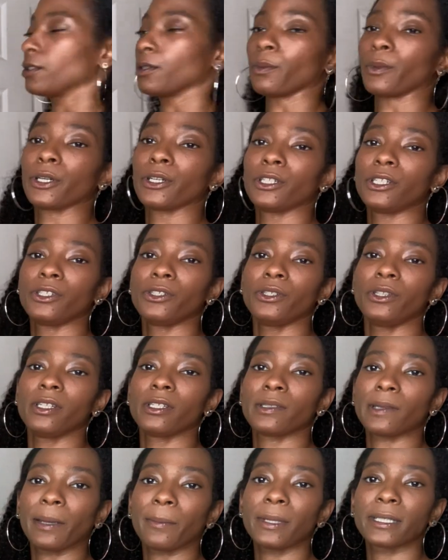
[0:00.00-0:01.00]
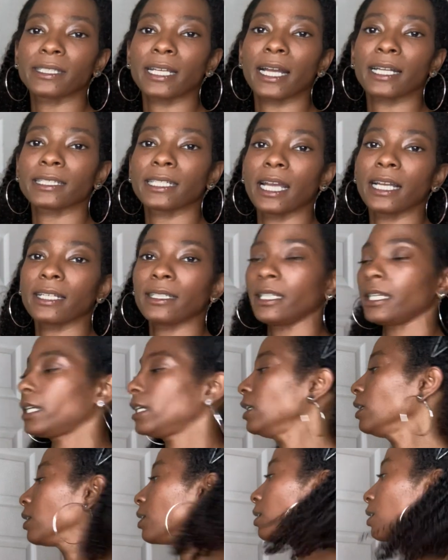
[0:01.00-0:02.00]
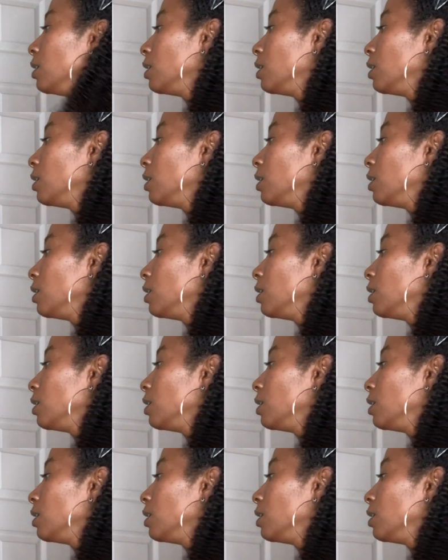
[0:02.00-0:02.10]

So we're going to do the same exact technique